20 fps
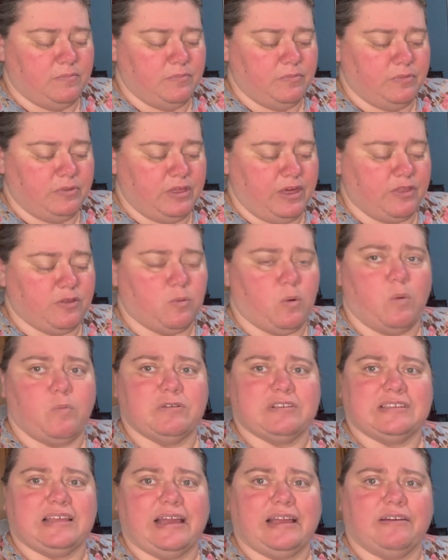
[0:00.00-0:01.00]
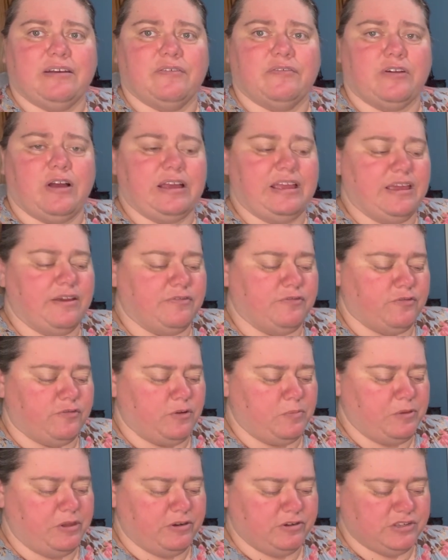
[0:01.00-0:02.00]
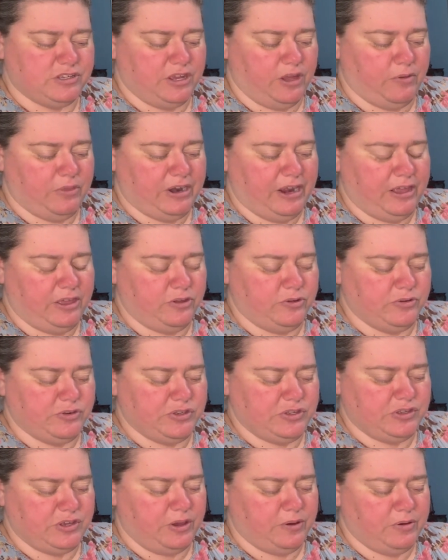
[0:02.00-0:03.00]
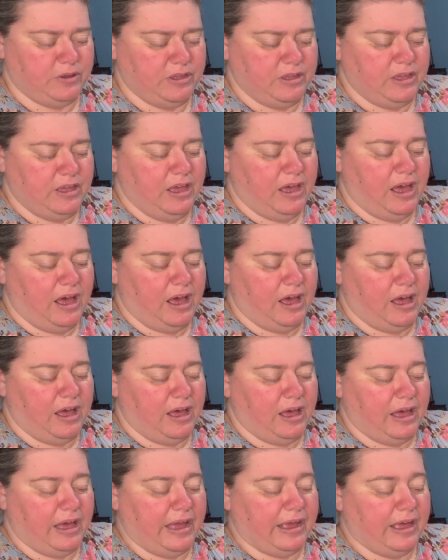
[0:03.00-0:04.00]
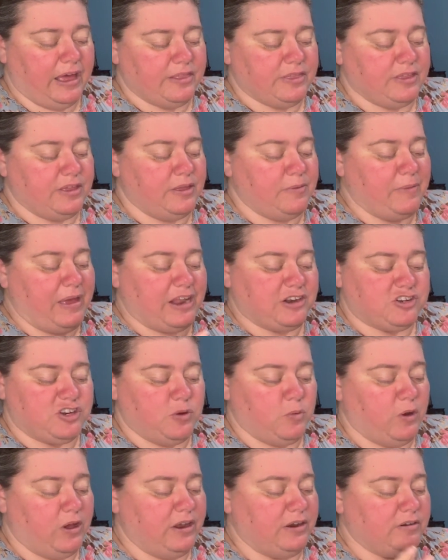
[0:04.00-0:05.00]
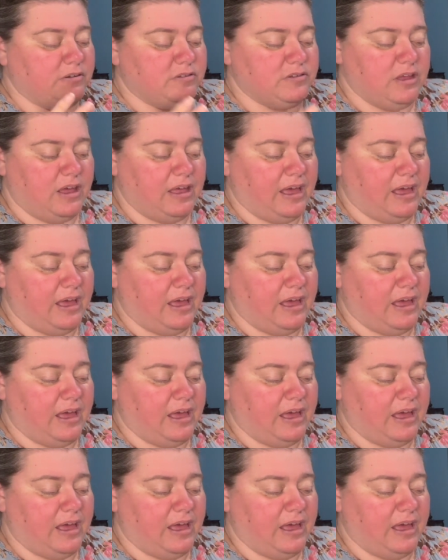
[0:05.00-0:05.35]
the other one was like a gift from years ago that I used. So I got the matching one.